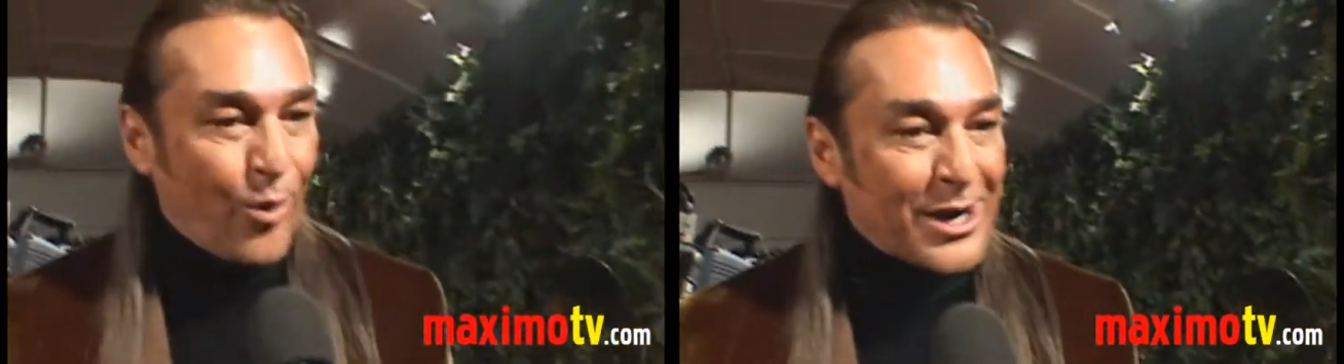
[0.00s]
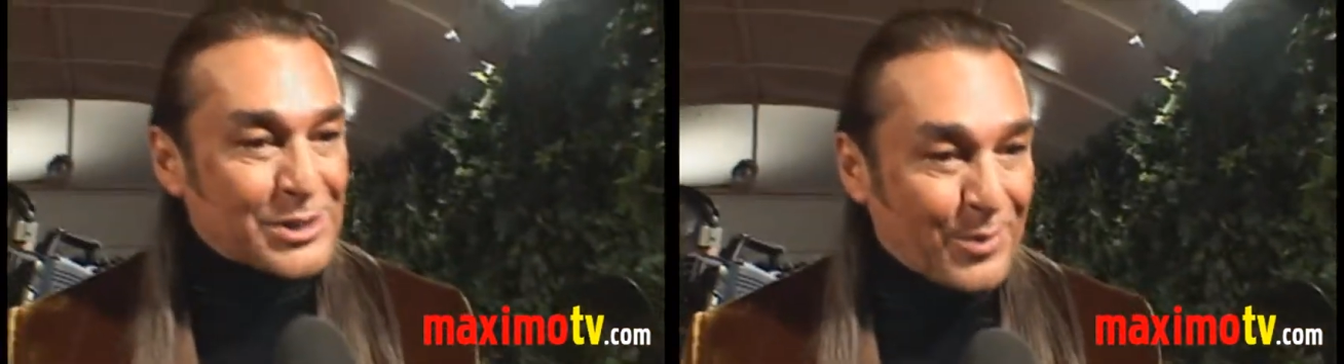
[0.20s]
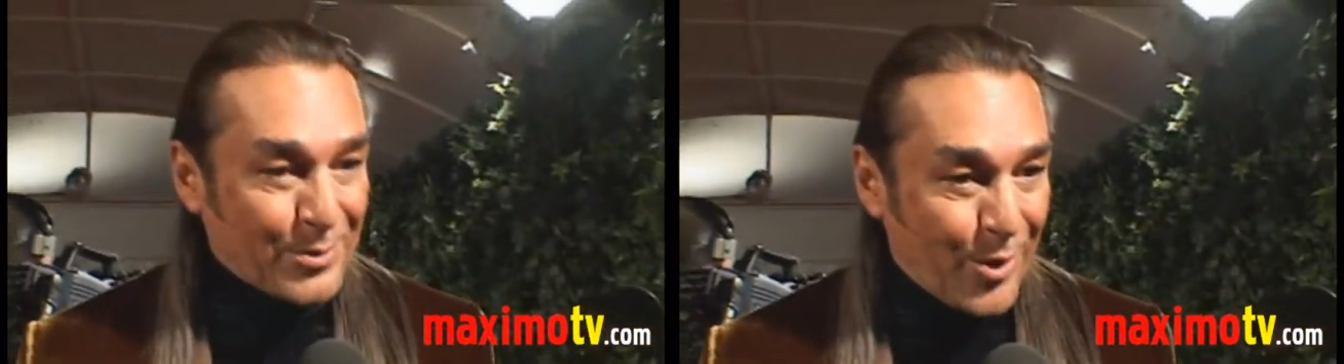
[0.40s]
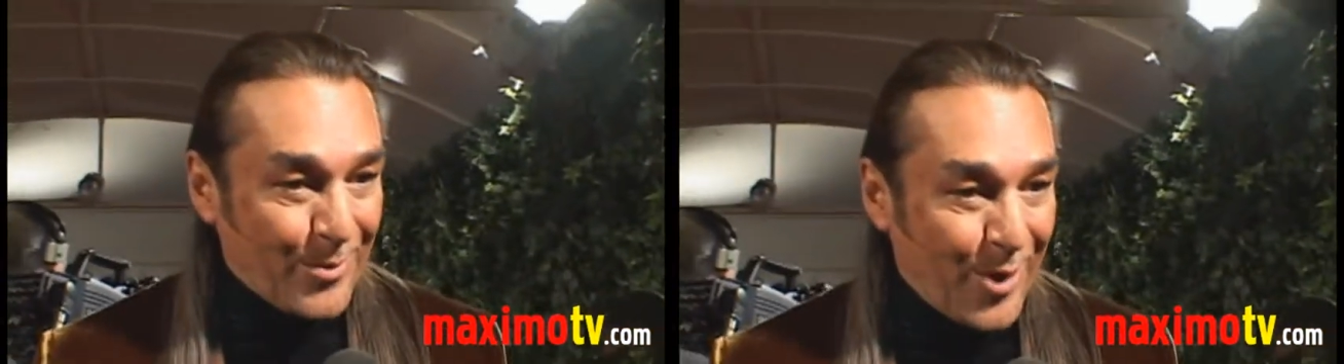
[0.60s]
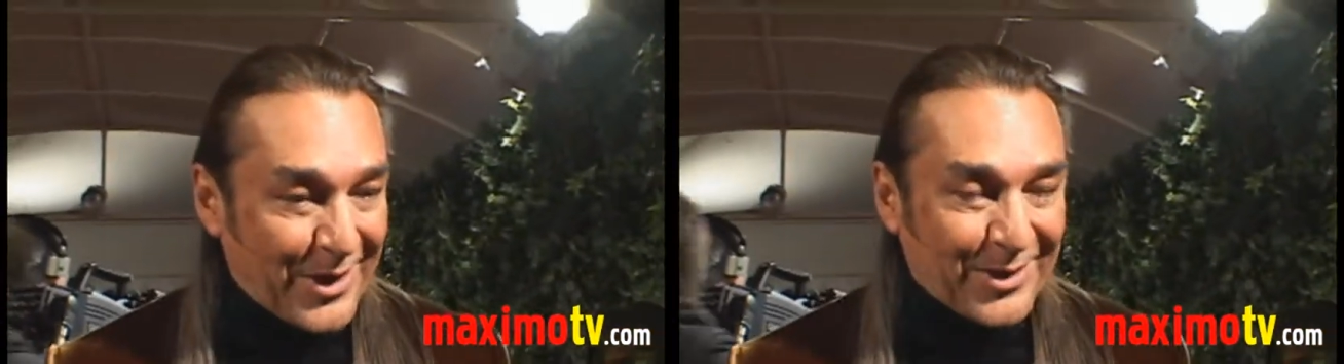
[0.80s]
wash it with
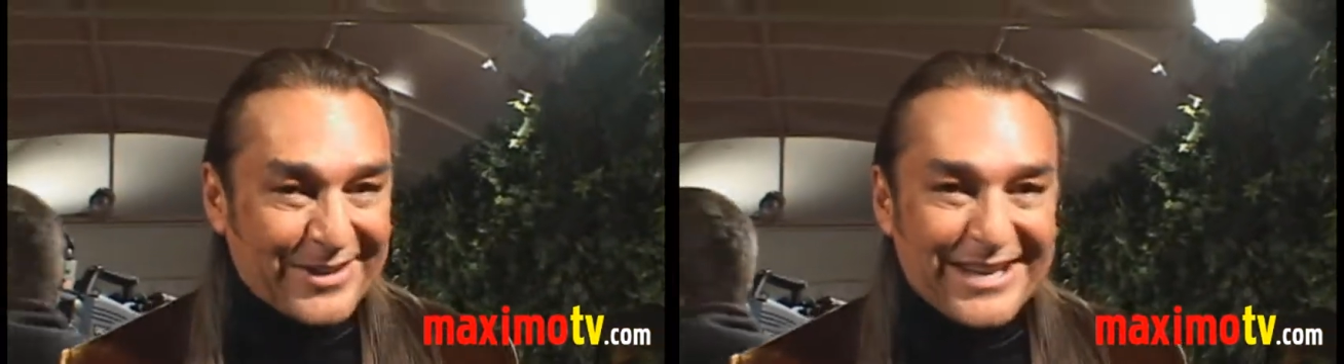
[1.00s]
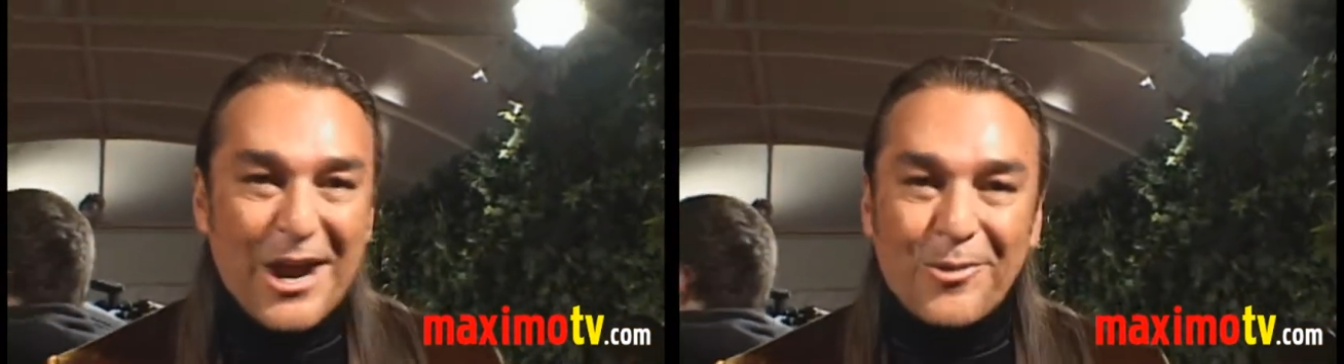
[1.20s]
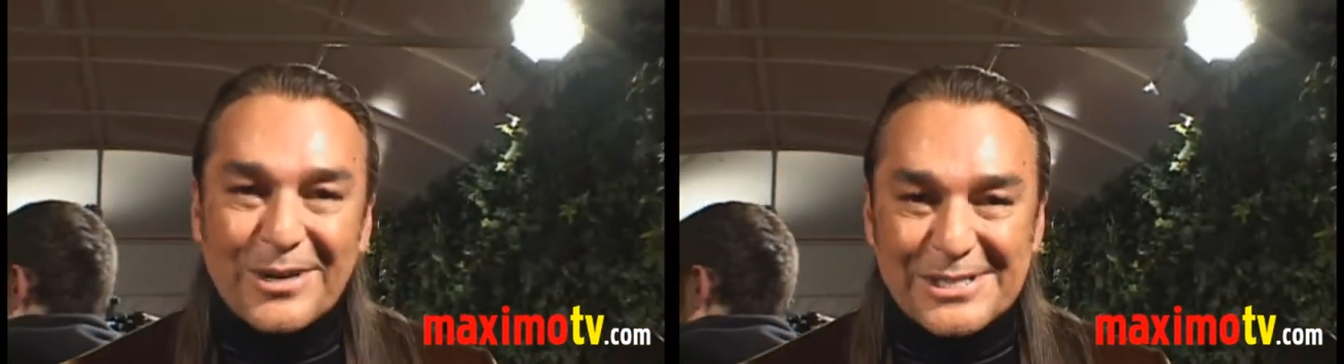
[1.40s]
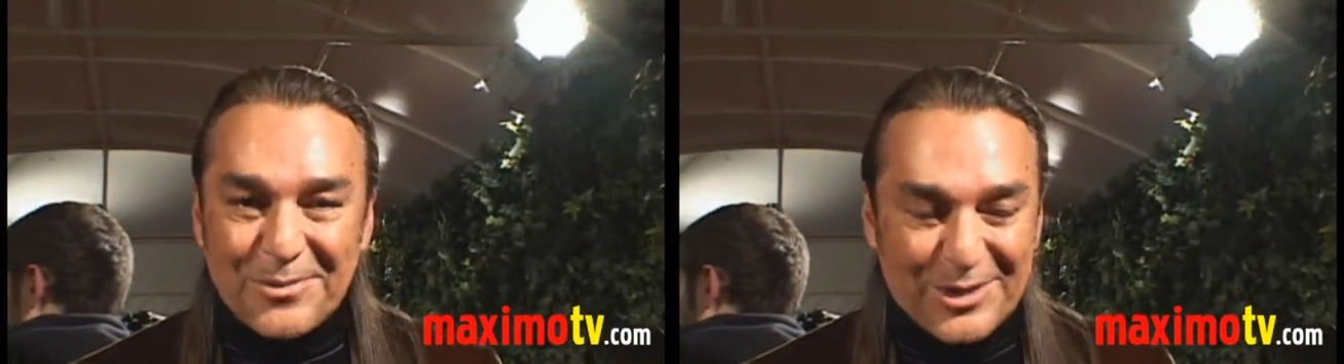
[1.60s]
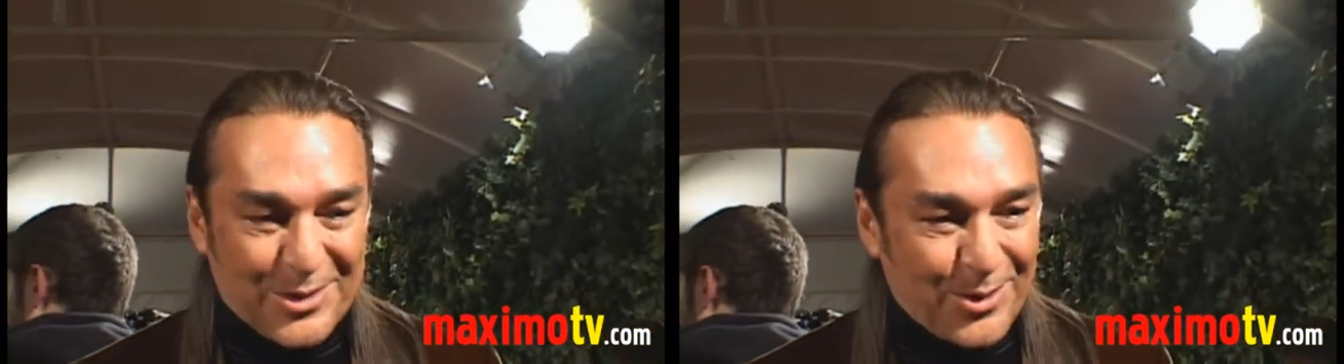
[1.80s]
warm water, rinse
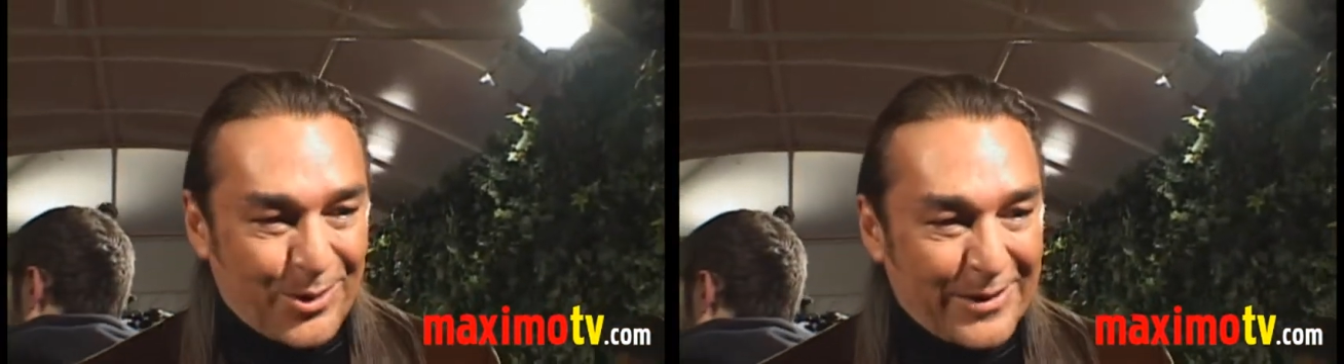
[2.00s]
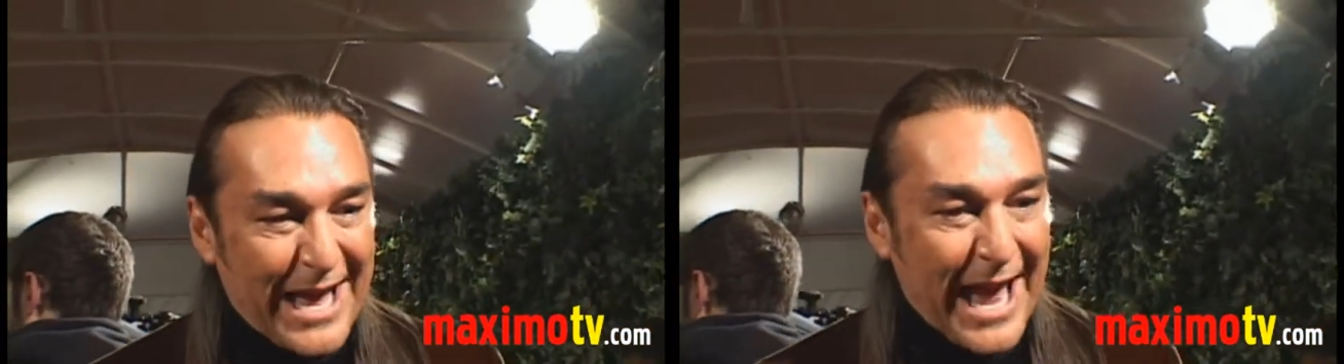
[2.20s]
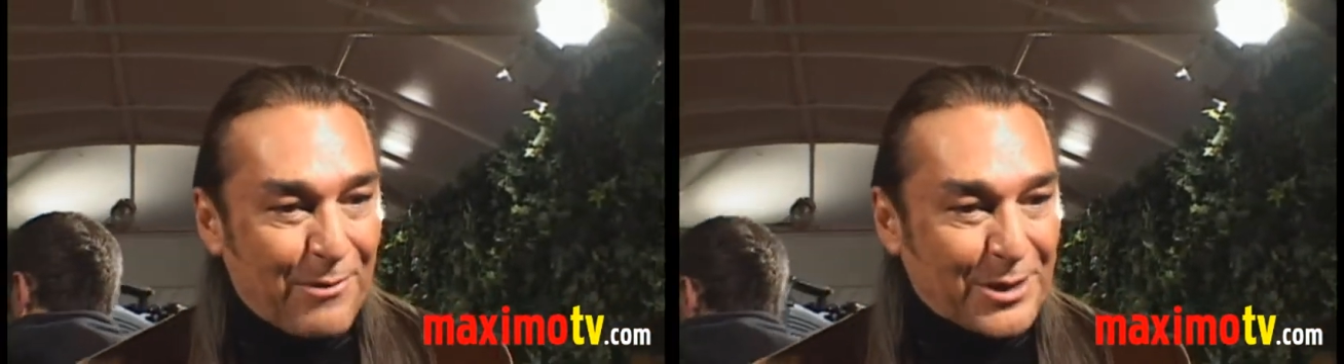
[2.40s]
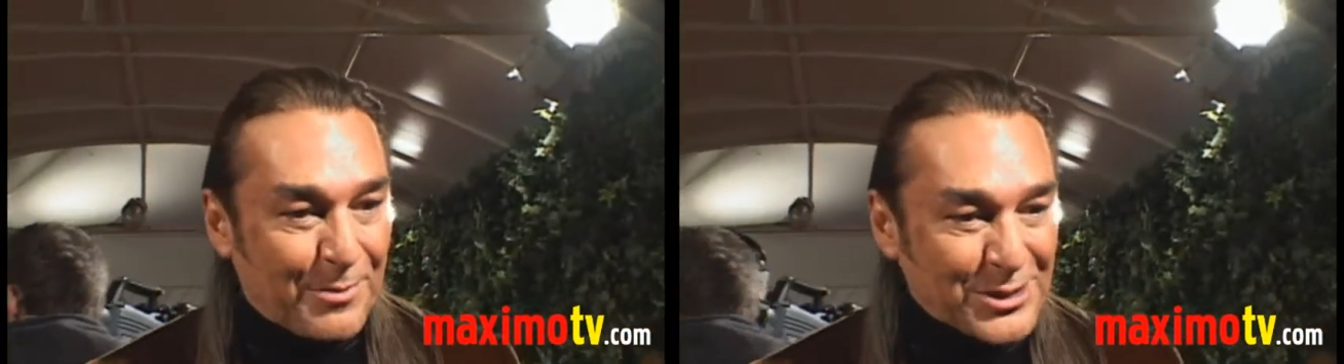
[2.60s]
it with cool. And when